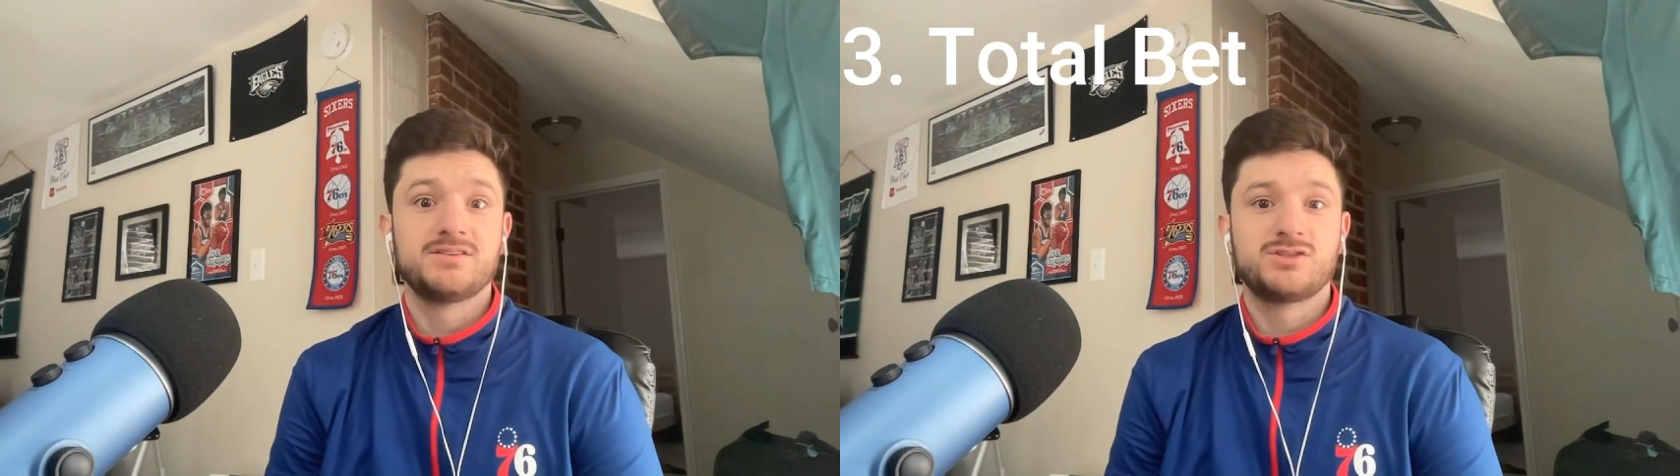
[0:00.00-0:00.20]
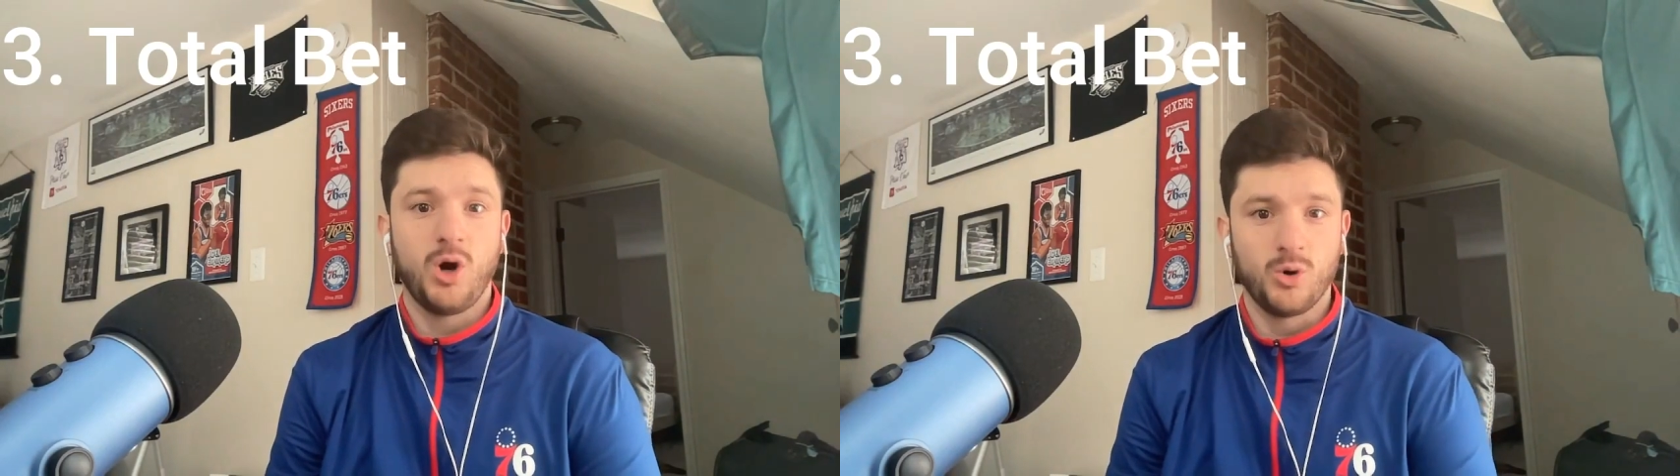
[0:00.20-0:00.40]

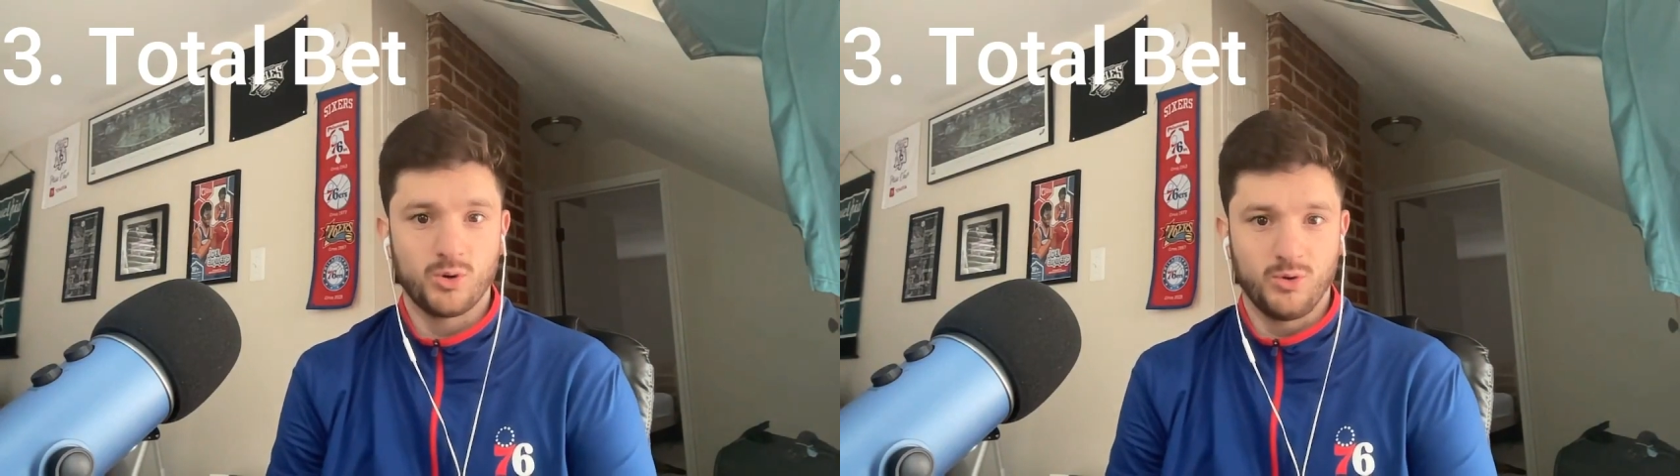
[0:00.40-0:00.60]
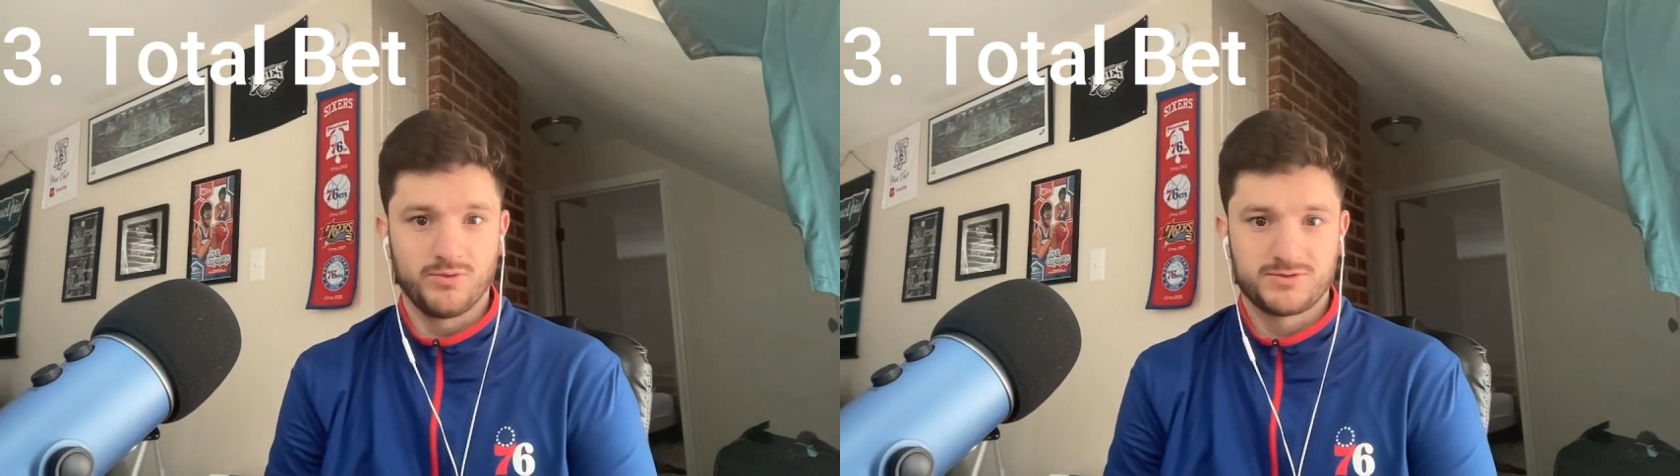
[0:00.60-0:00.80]

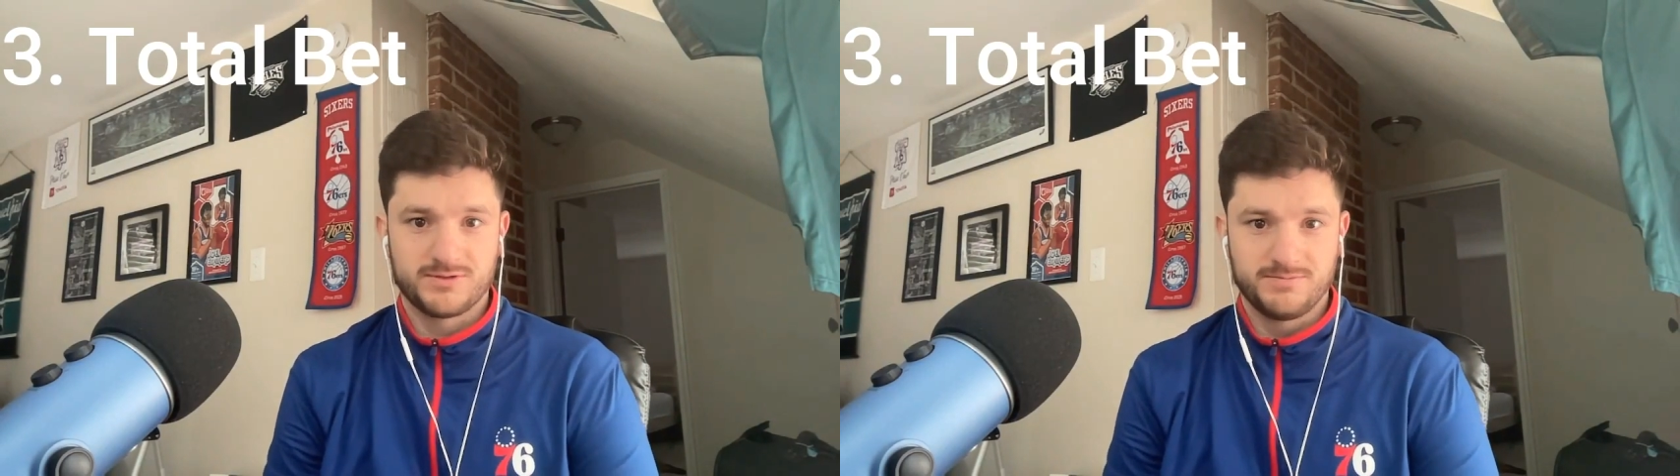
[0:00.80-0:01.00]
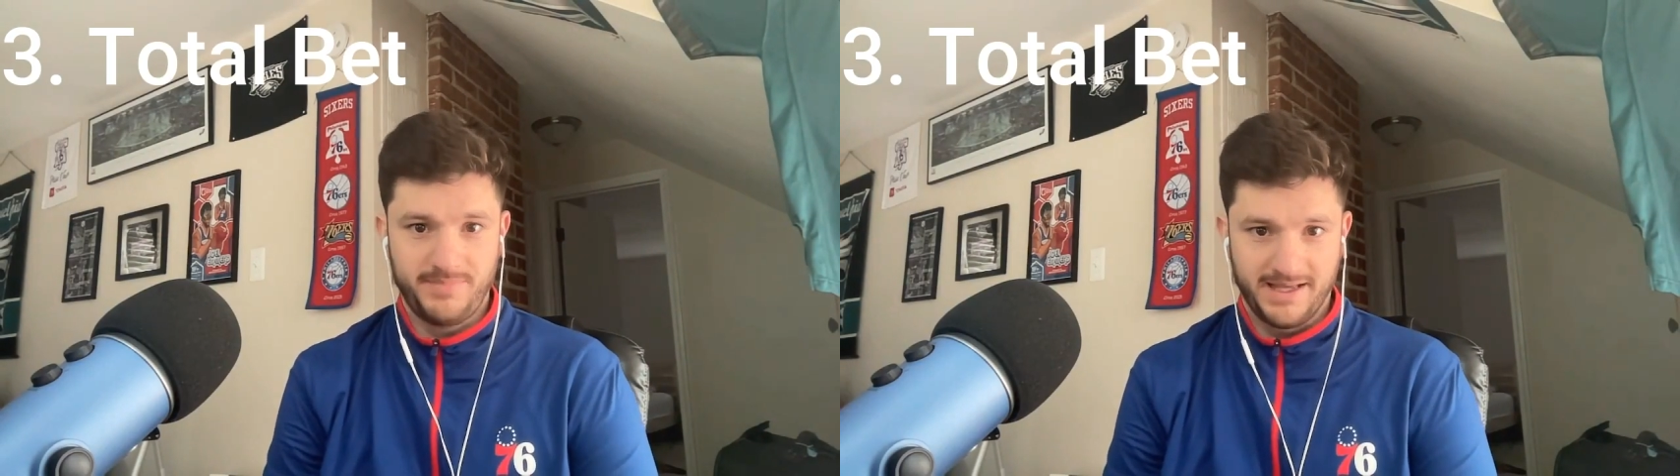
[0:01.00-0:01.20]
totals
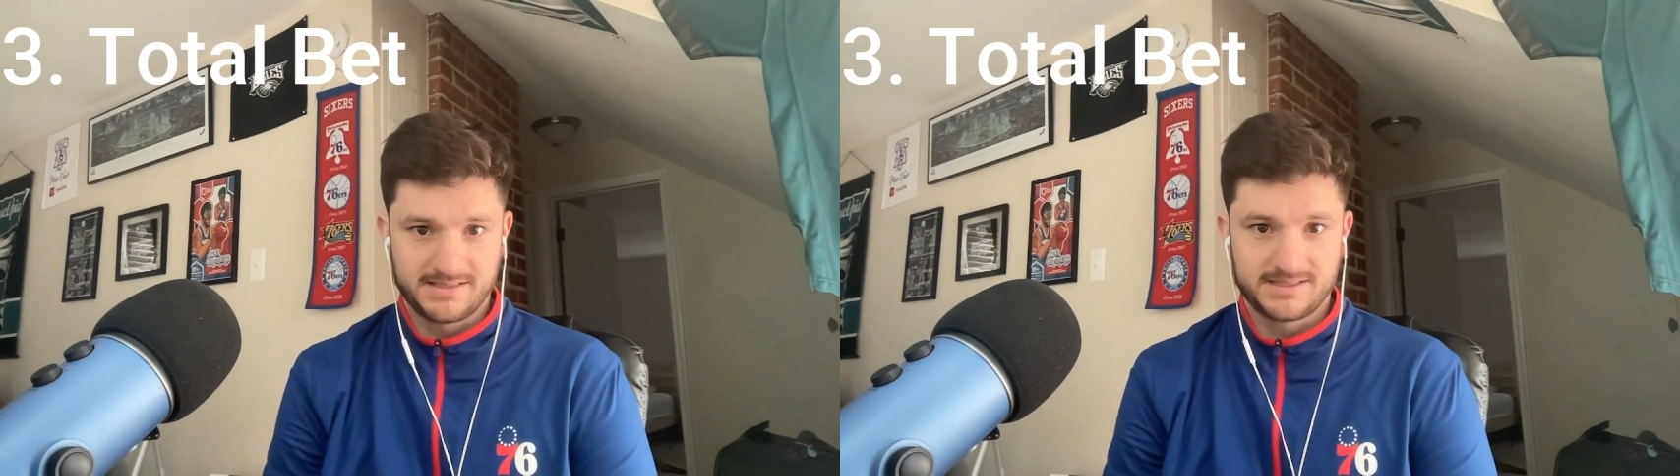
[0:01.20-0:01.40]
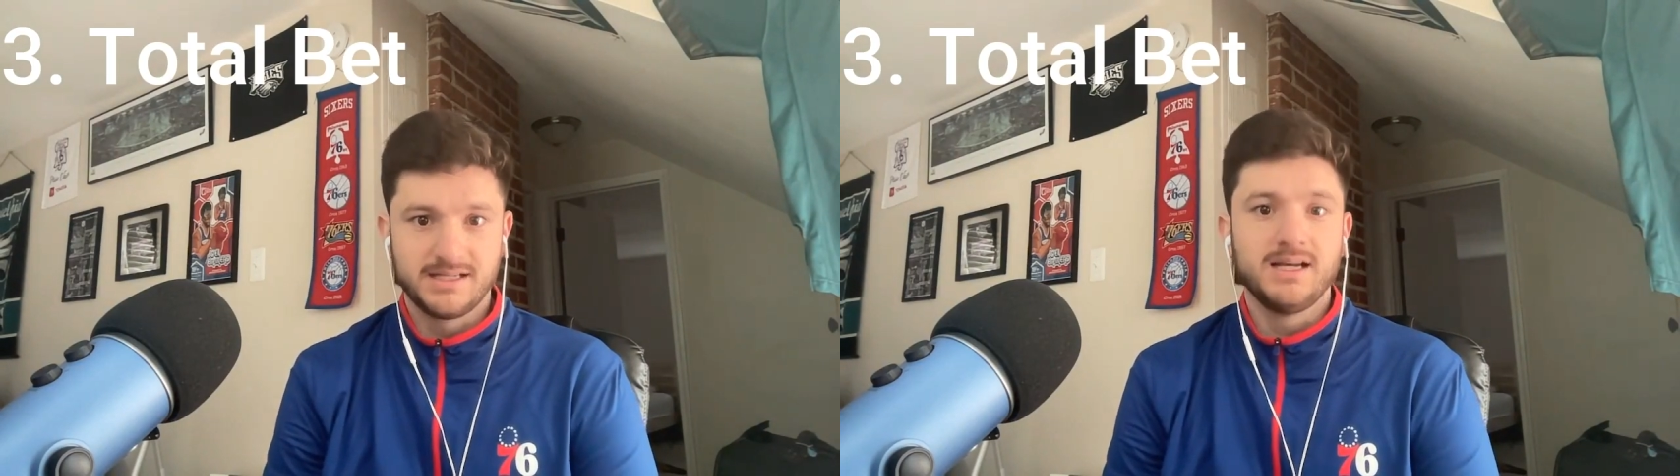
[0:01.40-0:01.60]
bet.